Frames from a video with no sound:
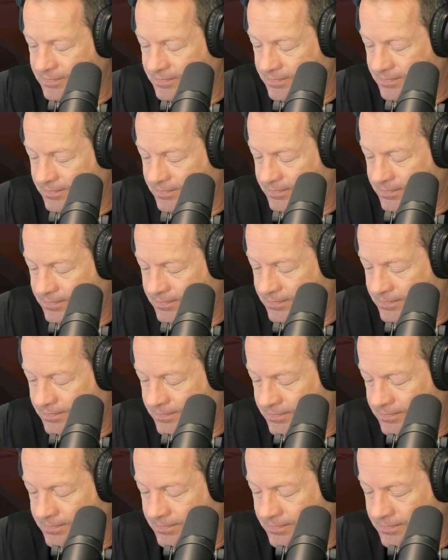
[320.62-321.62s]

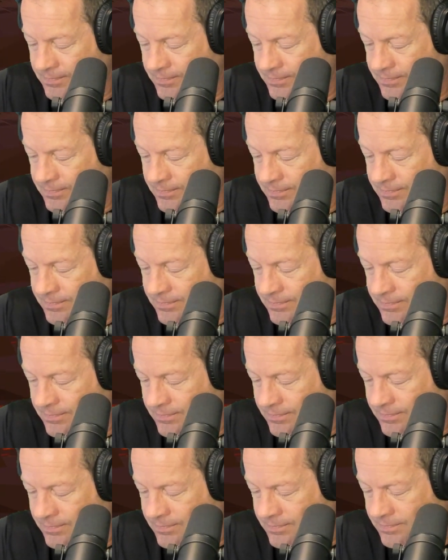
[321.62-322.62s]

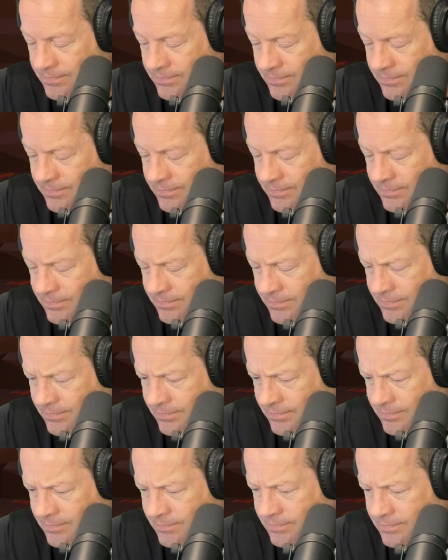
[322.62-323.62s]

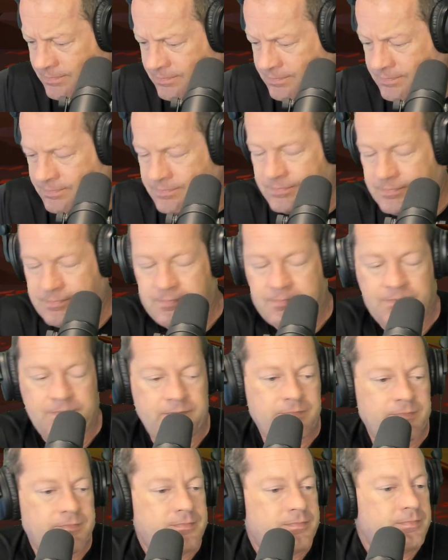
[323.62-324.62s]

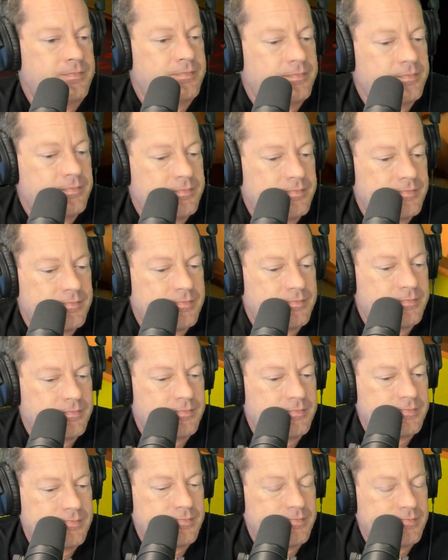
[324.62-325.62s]

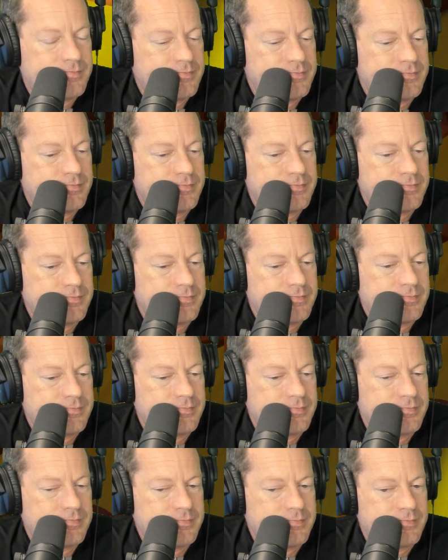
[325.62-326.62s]

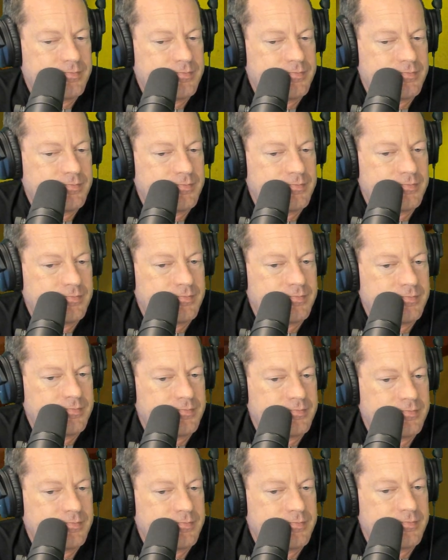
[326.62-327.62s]

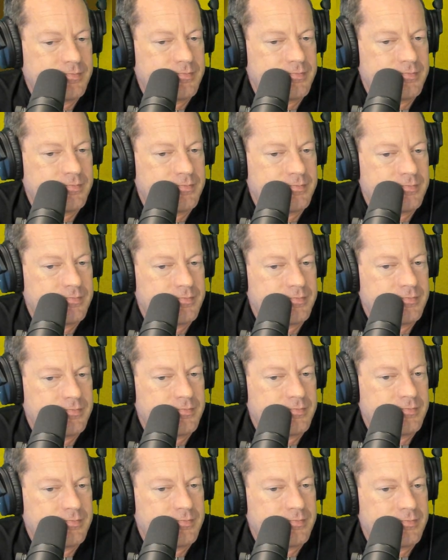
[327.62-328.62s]
[no speech]